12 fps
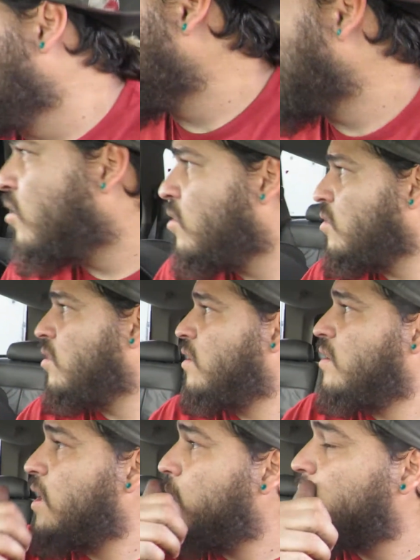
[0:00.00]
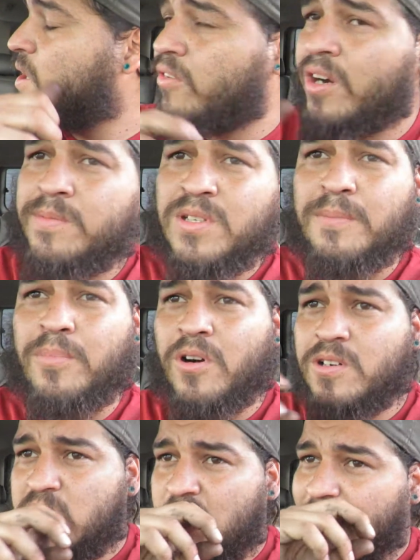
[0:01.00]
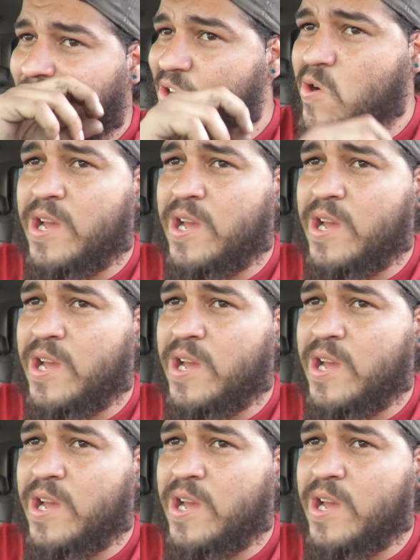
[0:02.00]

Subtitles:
So yeah, we're gonna run up to the parts store real